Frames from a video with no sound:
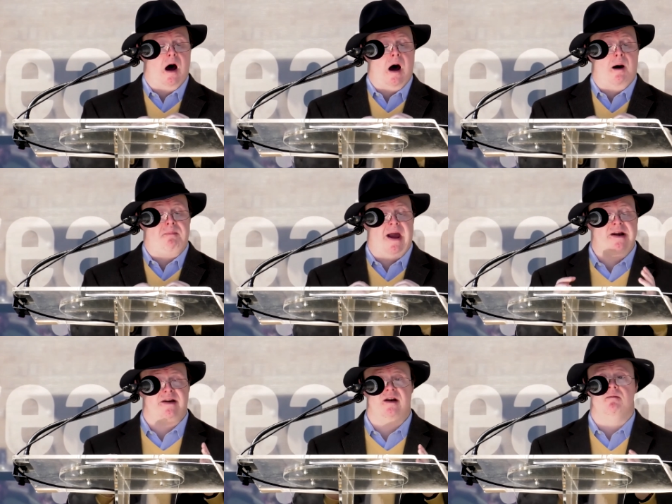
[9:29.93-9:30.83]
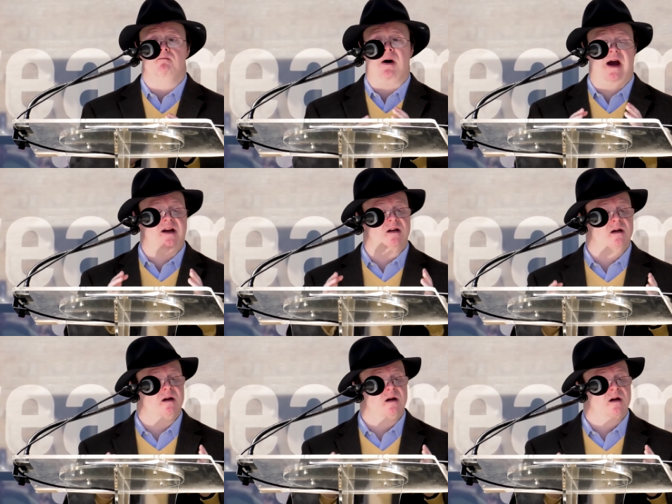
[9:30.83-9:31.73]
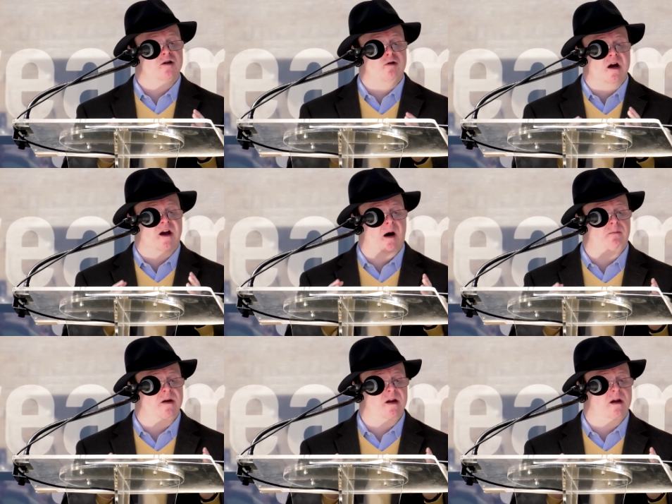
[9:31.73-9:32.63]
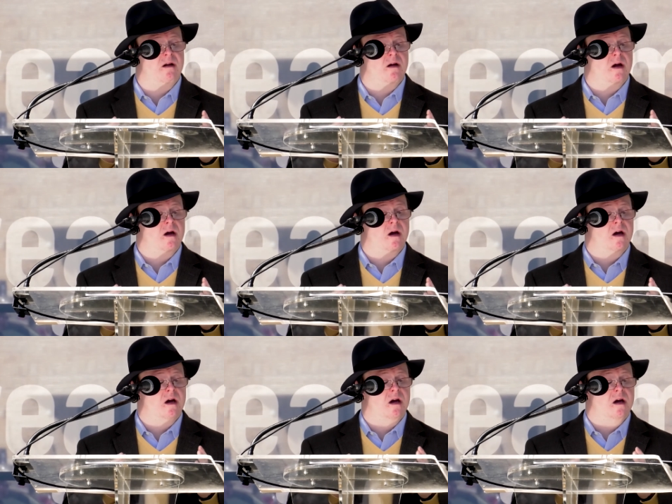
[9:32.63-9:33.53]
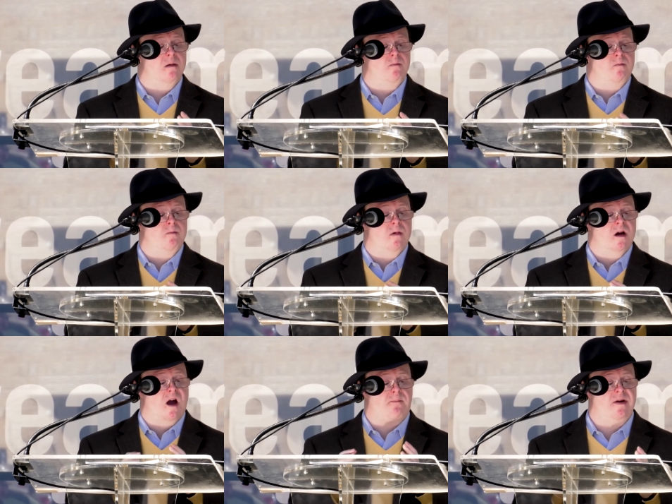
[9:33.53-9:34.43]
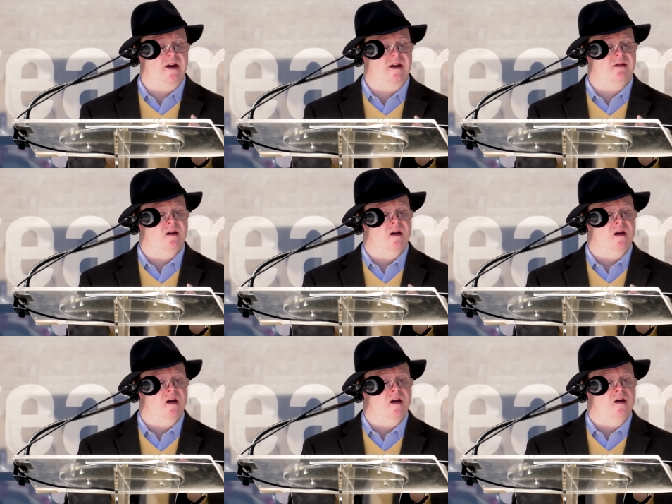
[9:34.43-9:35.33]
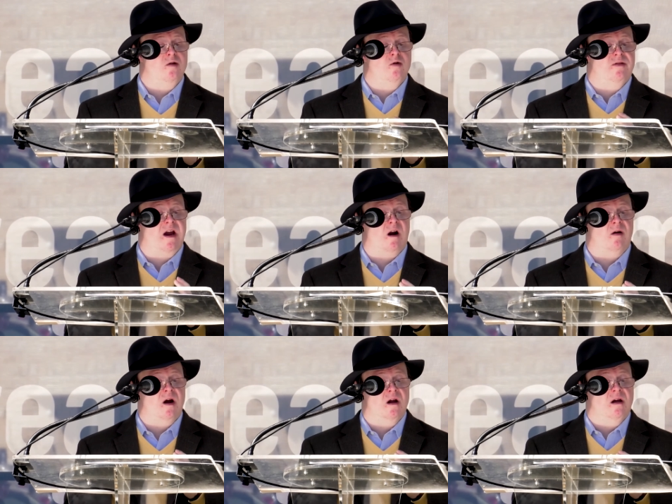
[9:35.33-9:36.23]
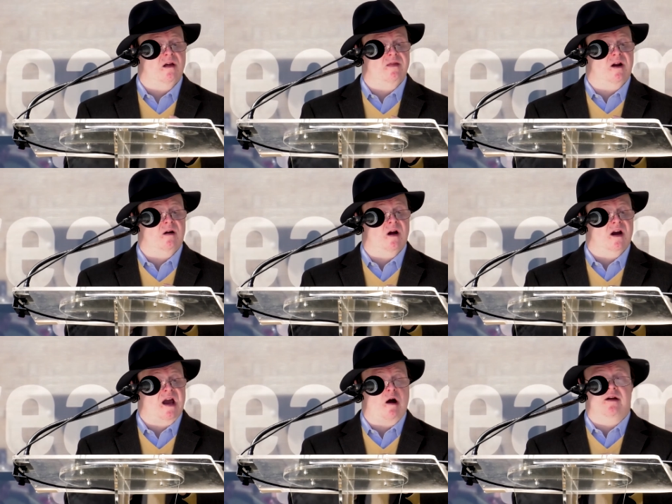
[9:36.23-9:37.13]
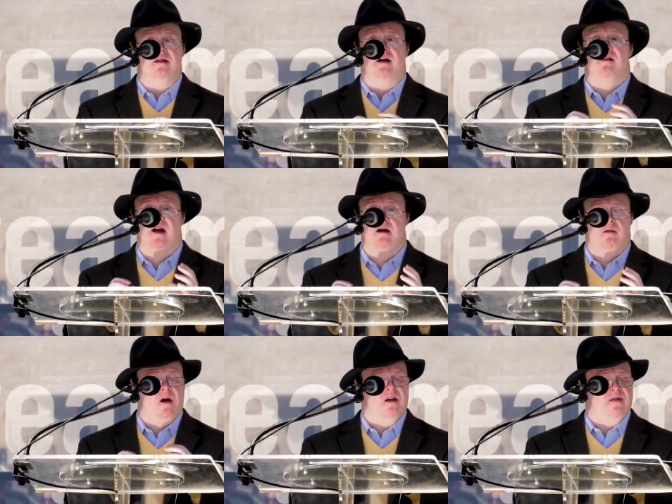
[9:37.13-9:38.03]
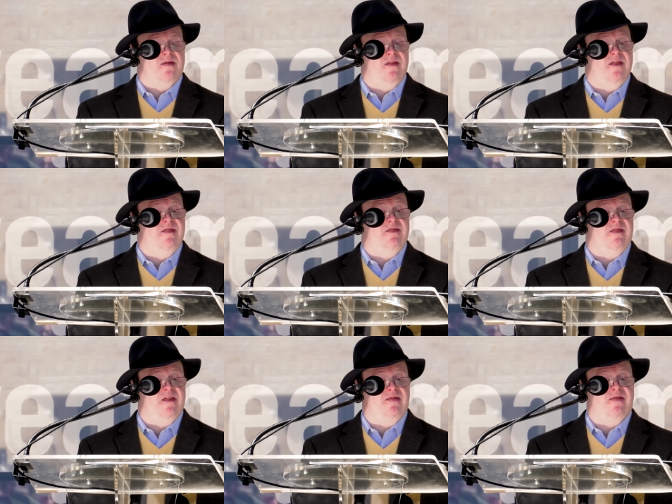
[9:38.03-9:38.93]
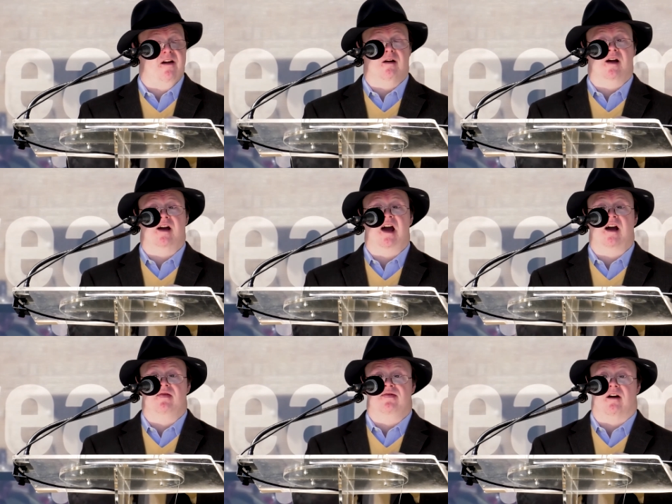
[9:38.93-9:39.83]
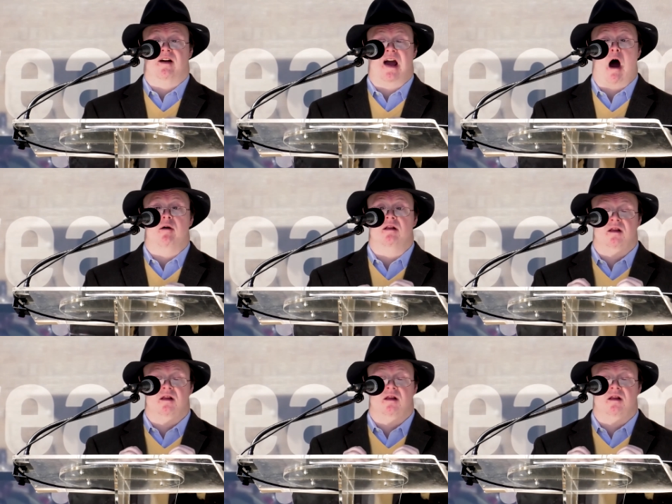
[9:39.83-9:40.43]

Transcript: abandoned by drug company companies do their their calculus they, their their calc,